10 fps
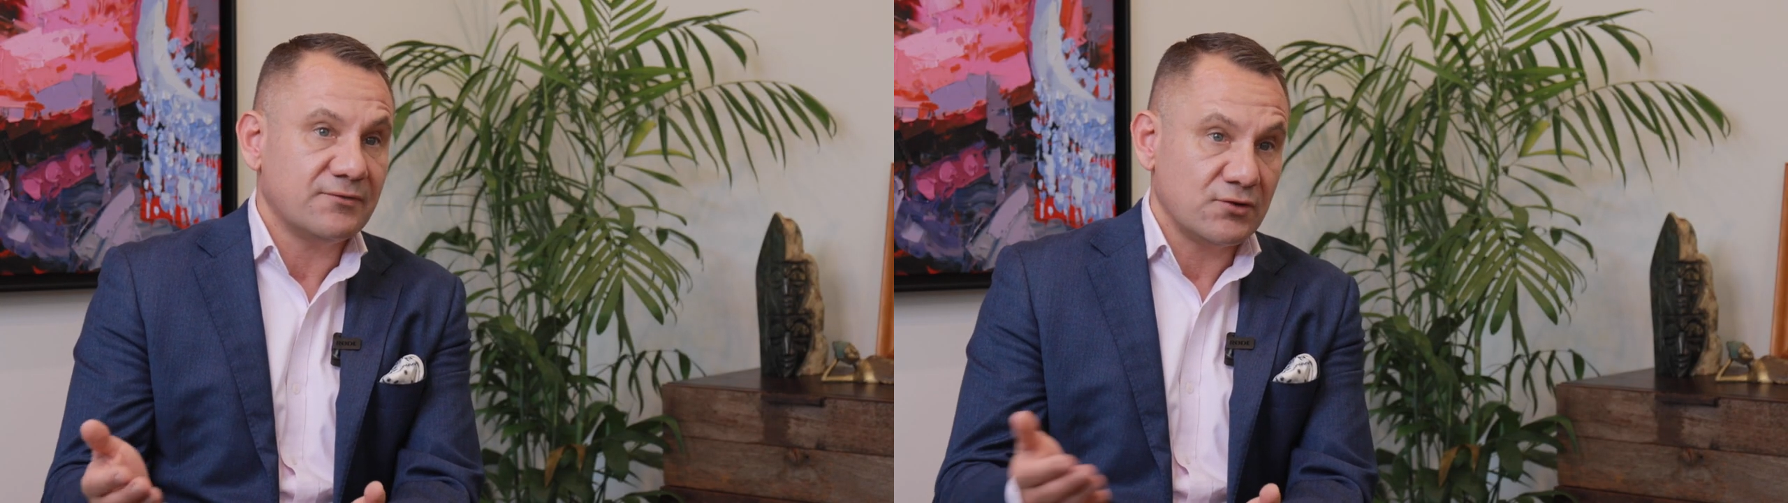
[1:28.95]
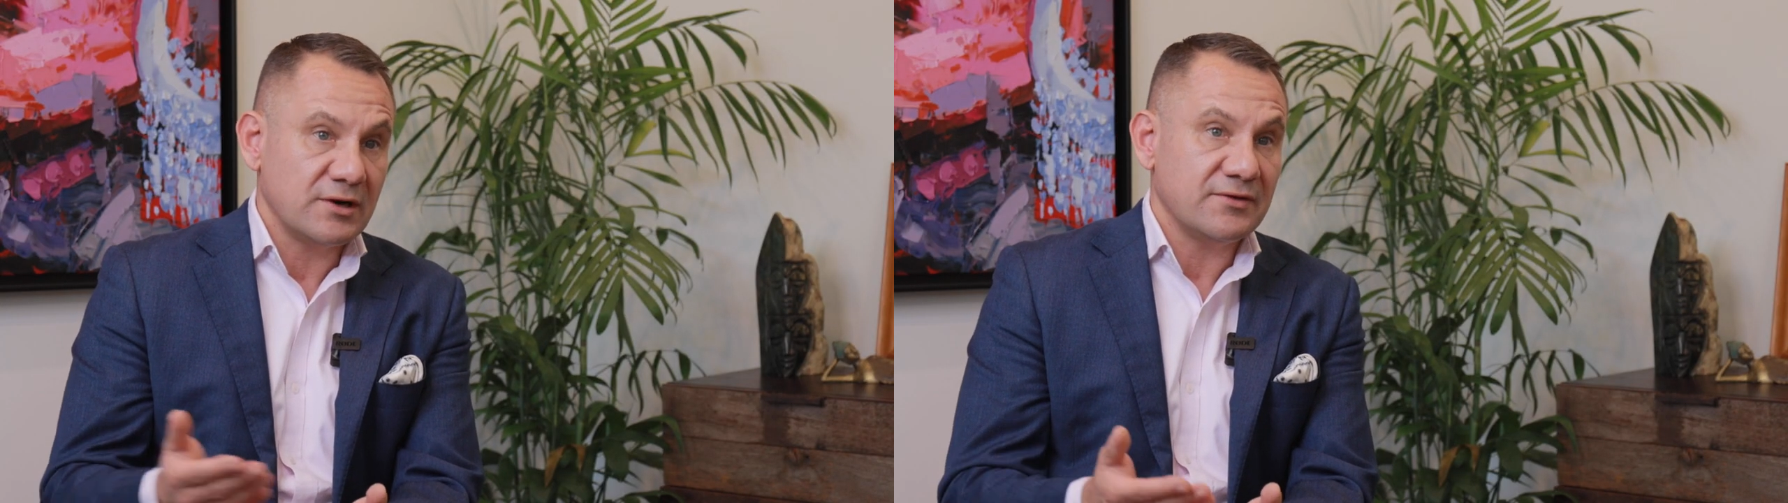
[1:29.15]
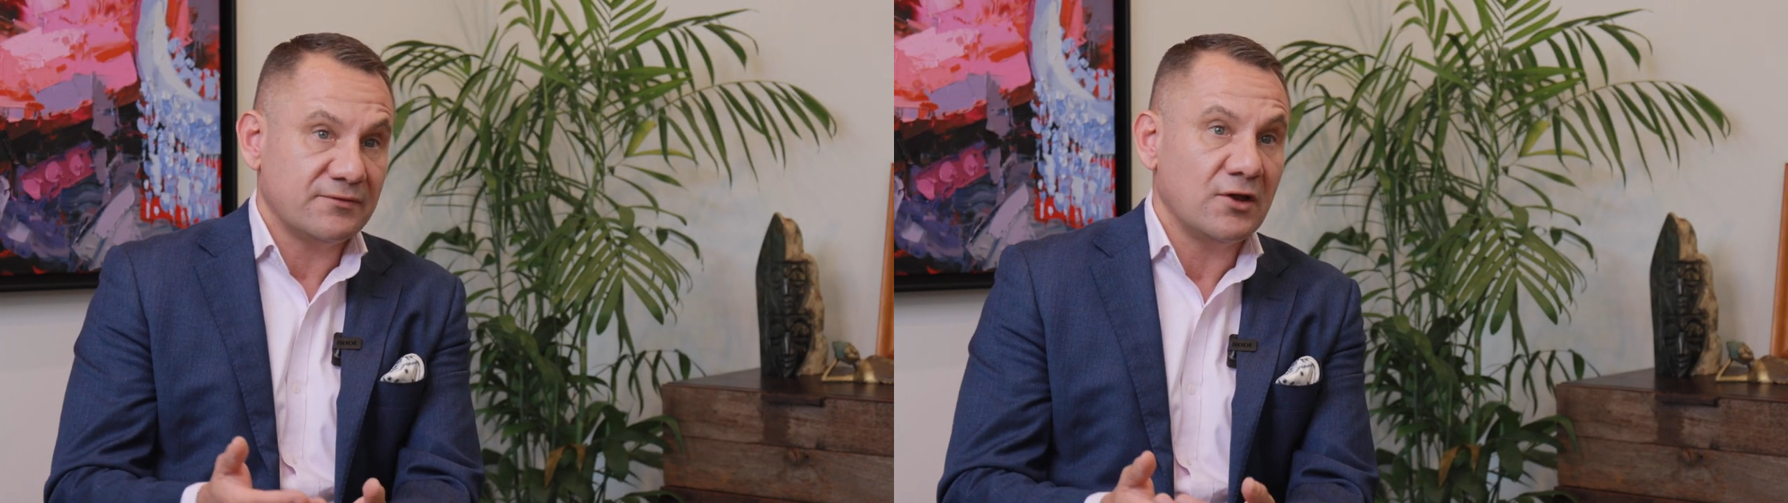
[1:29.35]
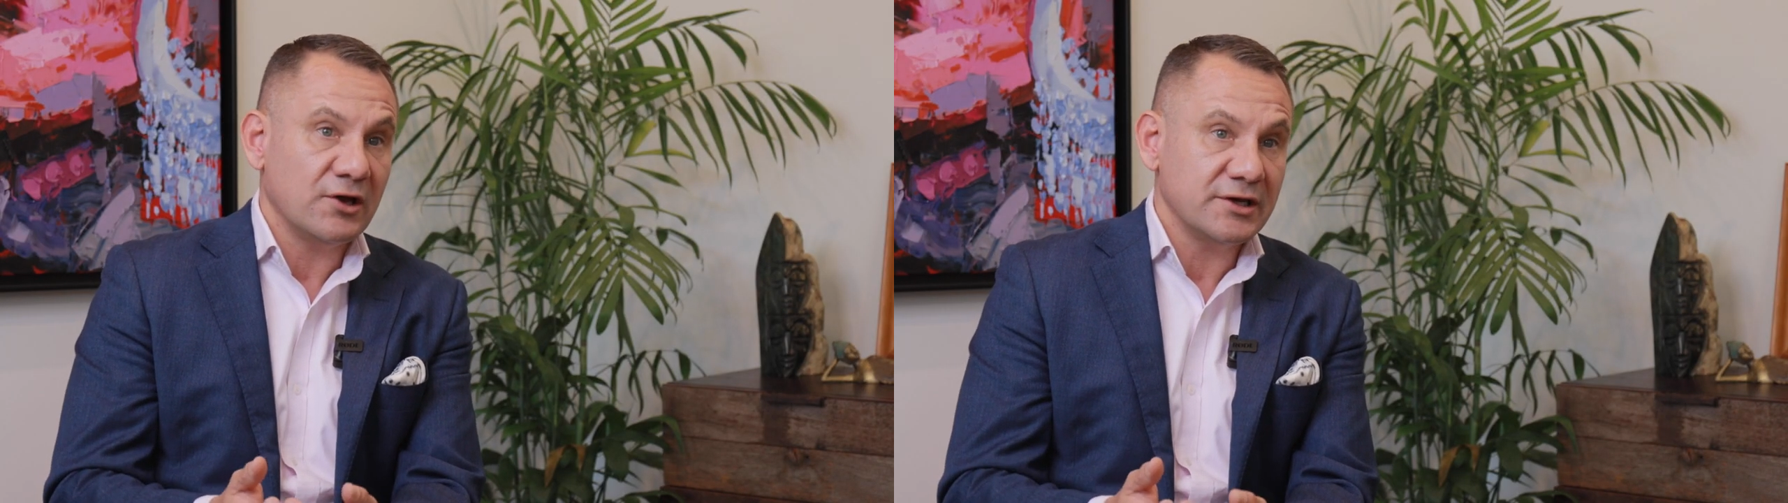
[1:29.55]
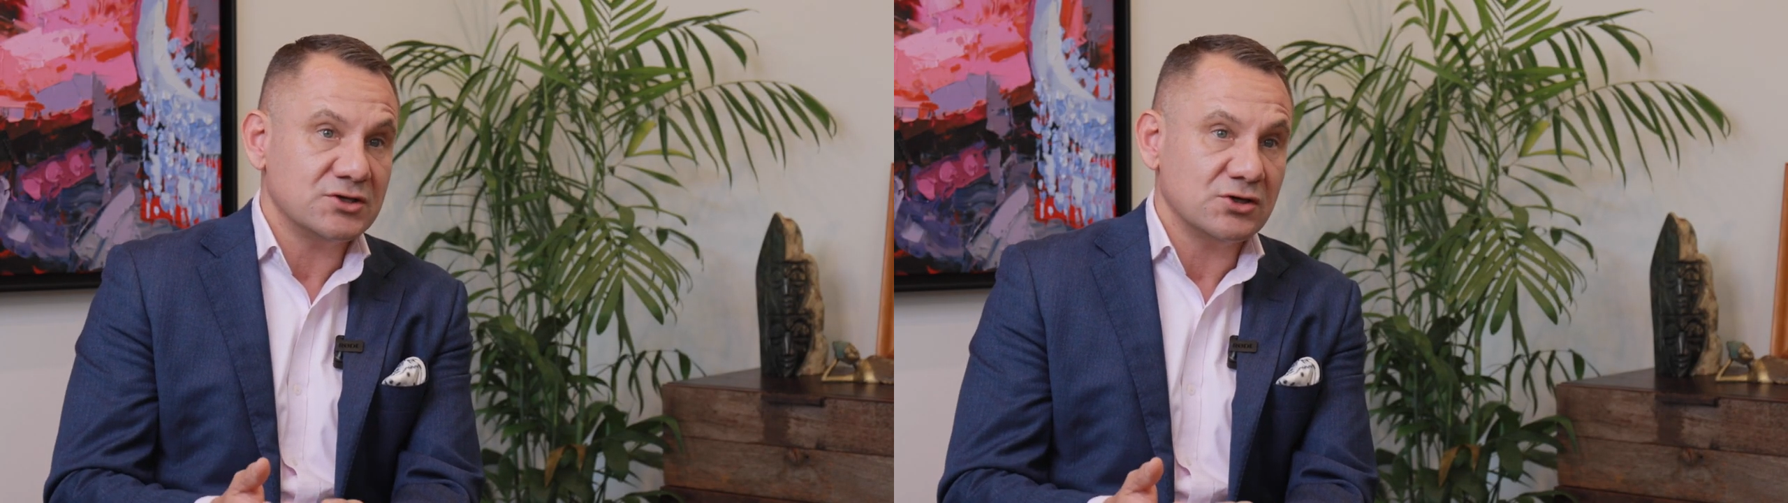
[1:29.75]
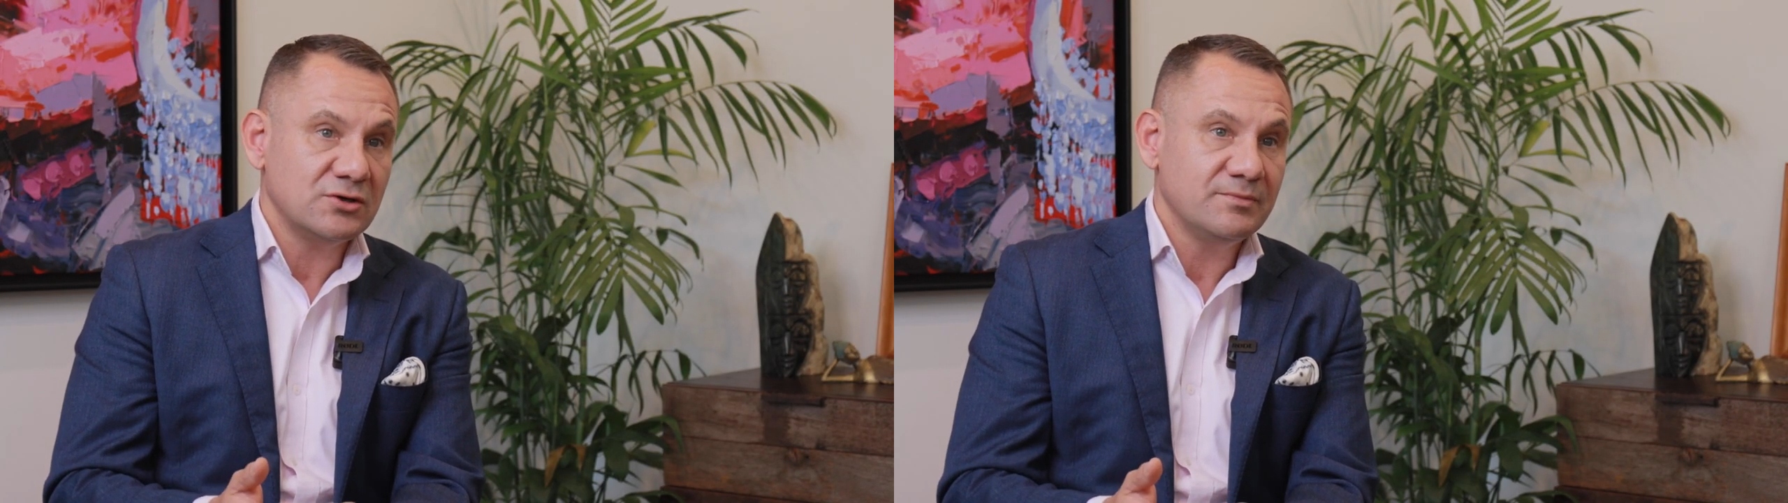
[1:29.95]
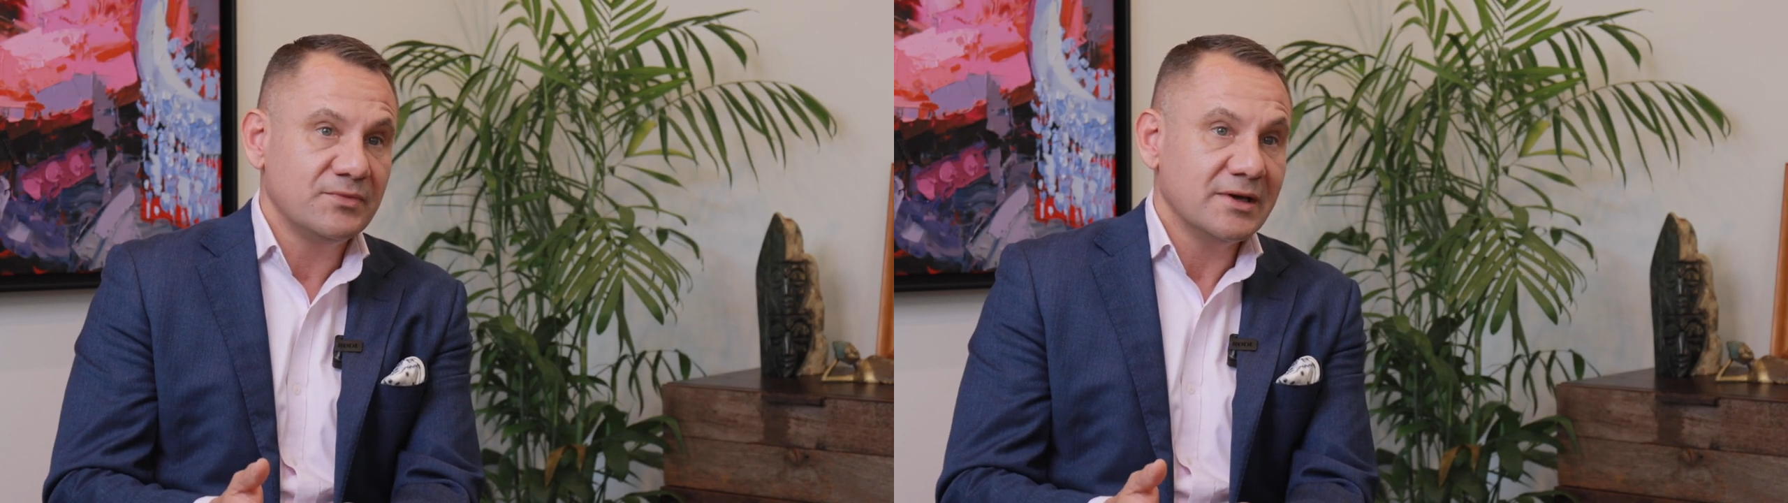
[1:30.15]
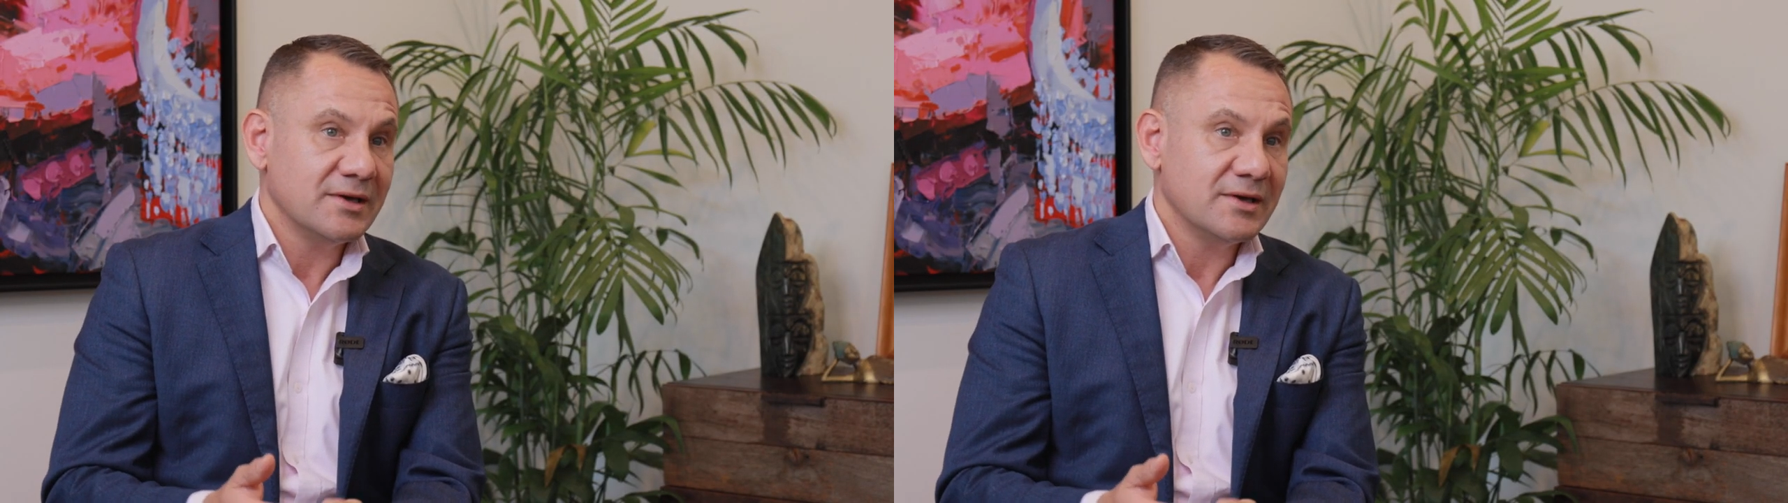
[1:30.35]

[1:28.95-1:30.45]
for another flying job.